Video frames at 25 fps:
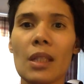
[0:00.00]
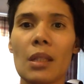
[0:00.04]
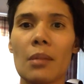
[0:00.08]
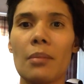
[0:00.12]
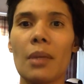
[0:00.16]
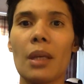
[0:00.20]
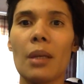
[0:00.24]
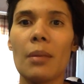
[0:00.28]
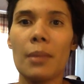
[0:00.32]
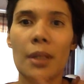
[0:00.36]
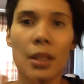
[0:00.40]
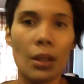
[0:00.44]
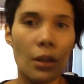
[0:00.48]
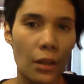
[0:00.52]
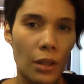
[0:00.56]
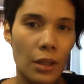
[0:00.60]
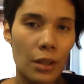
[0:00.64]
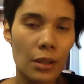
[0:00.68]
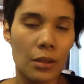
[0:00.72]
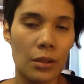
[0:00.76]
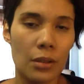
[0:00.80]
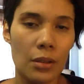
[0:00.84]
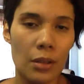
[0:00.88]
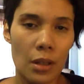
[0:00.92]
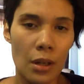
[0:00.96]
baby
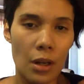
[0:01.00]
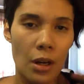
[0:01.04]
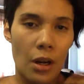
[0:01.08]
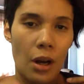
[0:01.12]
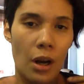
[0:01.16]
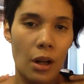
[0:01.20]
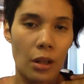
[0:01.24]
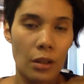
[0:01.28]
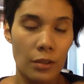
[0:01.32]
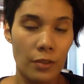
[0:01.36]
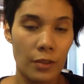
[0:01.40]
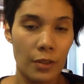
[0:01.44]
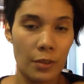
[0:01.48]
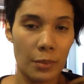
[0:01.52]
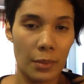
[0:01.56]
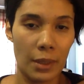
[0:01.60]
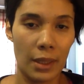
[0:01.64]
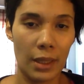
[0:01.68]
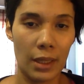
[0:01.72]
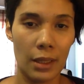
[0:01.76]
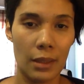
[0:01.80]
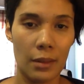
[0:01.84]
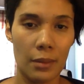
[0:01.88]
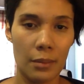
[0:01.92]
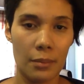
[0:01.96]
oil all over
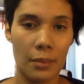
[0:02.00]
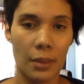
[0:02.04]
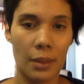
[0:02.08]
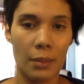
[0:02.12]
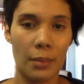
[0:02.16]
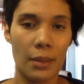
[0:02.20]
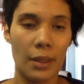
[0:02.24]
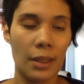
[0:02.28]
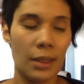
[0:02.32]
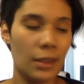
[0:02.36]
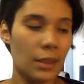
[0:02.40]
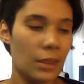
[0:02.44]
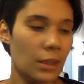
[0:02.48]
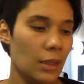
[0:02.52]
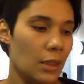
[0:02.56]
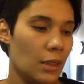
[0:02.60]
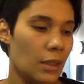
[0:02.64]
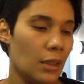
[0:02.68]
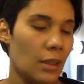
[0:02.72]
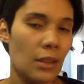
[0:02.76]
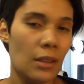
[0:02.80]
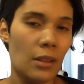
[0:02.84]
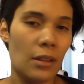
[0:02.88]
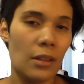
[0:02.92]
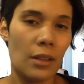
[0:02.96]
my body,
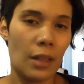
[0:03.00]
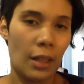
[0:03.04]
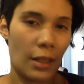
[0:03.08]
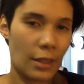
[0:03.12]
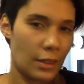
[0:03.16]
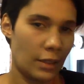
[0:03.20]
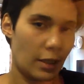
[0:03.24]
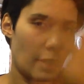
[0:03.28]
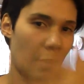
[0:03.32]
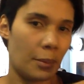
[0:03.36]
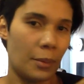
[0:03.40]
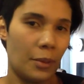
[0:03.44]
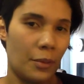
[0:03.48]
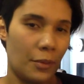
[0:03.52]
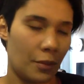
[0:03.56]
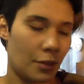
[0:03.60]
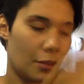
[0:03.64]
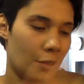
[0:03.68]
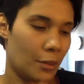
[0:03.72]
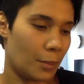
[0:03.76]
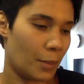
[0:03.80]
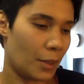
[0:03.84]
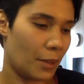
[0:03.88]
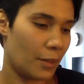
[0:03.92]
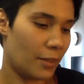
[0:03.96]
except
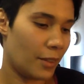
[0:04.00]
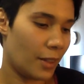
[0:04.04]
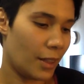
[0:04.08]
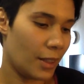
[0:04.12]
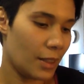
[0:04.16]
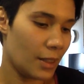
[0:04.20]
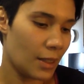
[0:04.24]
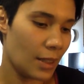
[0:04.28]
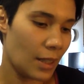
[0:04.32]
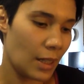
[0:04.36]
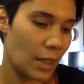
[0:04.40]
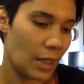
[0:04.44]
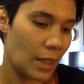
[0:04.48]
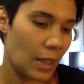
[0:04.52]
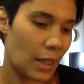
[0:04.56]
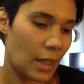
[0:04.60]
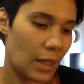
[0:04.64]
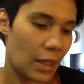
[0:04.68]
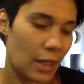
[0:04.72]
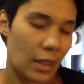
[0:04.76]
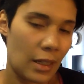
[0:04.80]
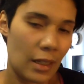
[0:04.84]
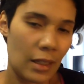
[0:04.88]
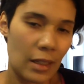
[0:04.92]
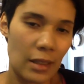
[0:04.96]
for my face,
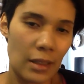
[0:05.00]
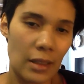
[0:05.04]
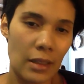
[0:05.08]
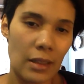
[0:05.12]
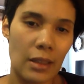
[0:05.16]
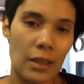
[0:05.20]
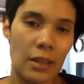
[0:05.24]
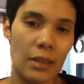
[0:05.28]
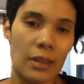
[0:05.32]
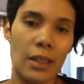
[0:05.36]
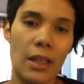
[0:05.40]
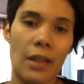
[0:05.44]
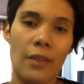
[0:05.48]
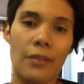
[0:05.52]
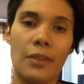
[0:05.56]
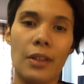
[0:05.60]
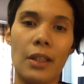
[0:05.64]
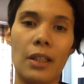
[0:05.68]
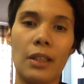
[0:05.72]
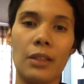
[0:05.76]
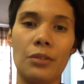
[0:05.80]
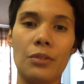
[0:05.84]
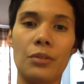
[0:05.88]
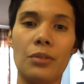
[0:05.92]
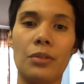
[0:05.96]
and
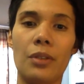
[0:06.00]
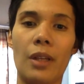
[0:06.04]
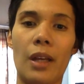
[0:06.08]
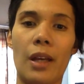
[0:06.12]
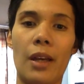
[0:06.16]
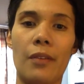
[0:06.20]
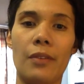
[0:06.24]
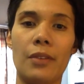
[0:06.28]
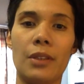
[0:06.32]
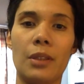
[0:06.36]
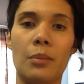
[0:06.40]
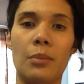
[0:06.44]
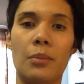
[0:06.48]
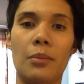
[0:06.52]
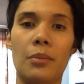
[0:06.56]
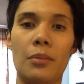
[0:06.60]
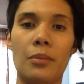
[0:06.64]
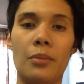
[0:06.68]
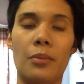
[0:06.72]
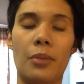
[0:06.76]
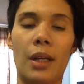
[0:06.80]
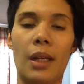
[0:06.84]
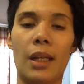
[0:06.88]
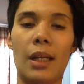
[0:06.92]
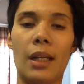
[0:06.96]
I do have
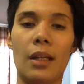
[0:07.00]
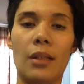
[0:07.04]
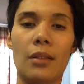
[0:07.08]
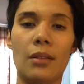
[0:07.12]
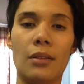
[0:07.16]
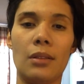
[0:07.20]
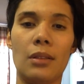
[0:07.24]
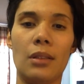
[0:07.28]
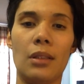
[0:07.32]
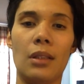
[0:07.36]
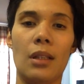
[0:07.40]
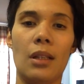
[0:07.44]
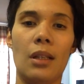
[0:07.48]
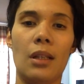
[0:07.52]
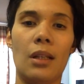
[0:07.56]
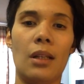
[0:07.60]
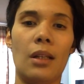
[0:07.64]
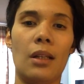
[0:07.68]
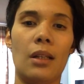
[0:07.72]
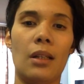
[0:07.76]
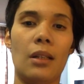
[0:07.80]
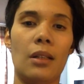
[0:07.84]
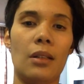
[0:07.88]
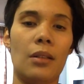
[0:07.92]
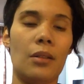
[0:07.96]
some breakouts
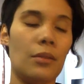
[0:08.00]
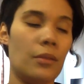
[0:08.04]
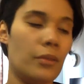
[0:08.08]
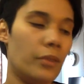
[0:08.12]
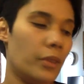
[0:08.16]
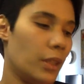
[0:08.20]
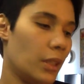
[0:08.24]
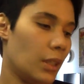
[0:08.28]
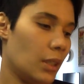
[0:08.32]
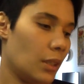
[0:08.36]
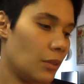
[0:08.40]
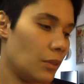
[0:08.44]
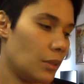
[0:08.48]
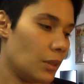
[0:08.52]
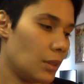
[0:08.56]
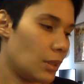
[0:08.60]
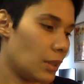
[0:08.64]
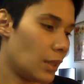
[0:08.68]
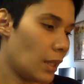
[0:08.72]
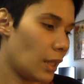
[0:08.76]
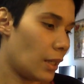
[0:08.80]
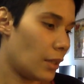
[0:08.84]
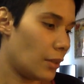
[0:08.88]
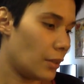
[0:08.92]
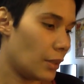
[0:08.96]
over here on this
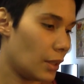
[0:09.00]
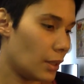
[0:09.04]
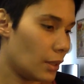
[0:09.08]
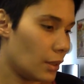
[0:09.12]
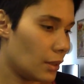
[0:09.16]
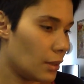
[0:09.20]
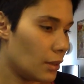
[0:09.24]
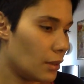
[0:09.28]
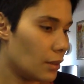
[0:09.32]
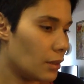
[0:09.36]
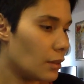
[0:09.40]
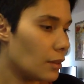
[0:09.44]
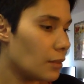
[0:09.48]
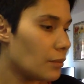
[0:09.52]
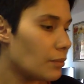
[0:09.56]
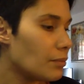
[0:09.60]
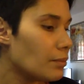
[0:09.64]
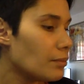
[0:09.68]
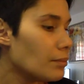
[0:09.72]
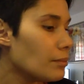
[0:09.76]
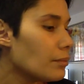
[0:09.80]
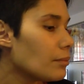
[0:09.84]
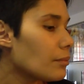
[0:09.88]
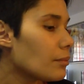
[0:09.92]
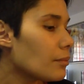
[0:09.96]
area.
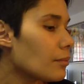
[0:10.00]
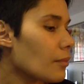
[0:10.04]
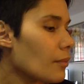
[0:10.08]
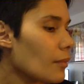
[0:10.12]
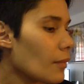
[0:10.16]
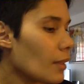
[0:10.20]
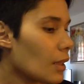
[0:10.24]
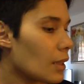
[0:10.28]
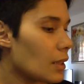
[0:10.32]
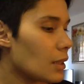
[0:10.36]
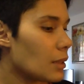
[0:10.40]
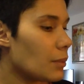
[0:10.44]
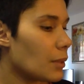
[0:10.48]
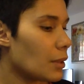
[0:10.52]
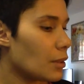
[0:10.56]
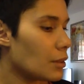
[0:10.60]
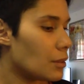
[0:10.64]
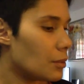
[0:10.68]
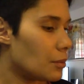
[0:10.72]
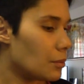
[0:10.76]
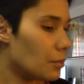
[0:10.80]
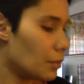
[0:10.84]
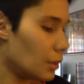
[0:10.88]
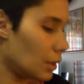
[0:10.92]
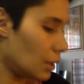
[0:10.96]
It
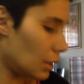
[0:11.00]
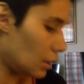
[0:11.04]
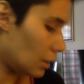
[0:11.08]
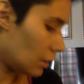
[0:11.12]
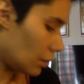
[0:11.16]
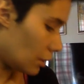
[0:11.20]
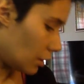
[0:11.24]
smells really